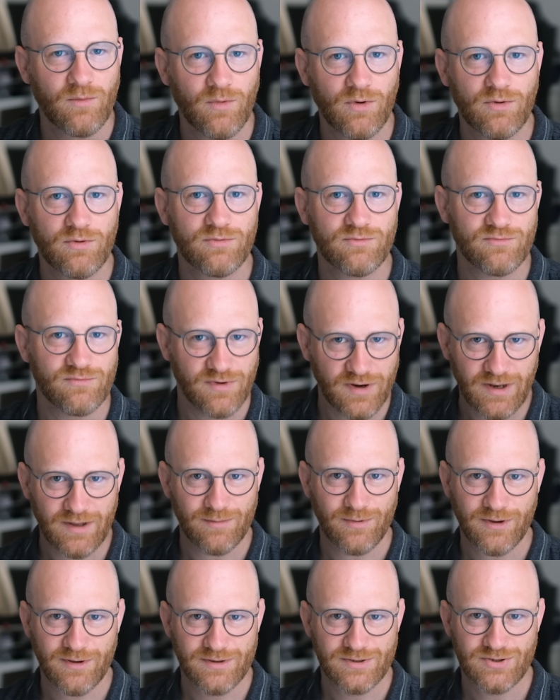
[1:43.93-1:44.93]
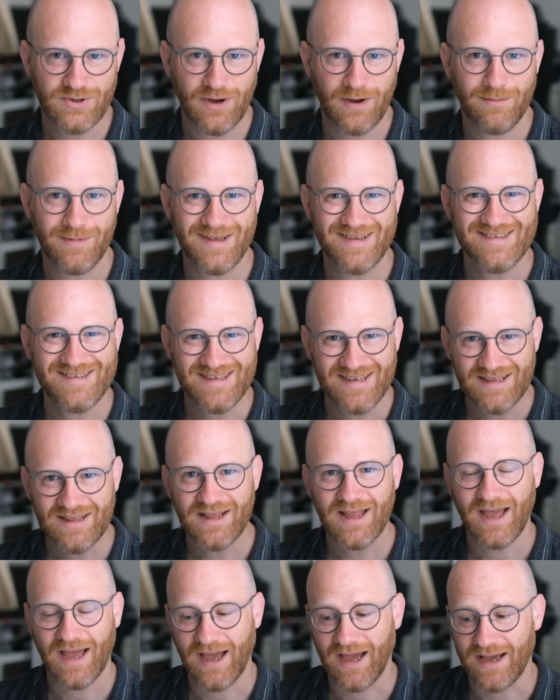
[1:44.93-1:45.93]
Well, really because Germany
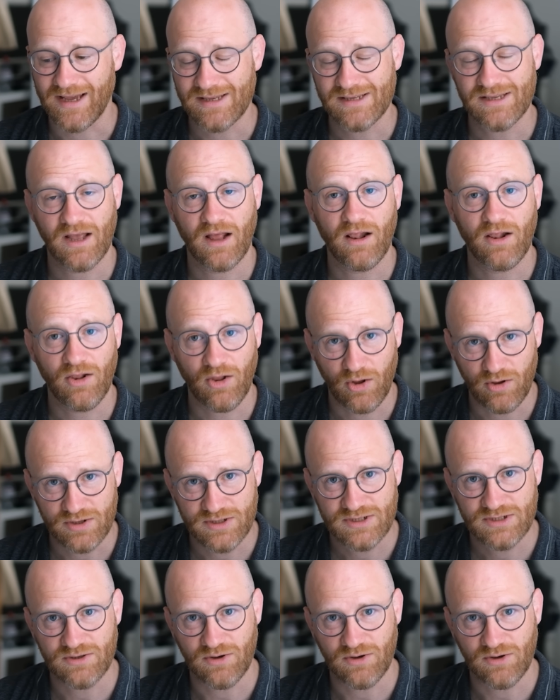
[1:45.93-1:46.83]
still has a lot to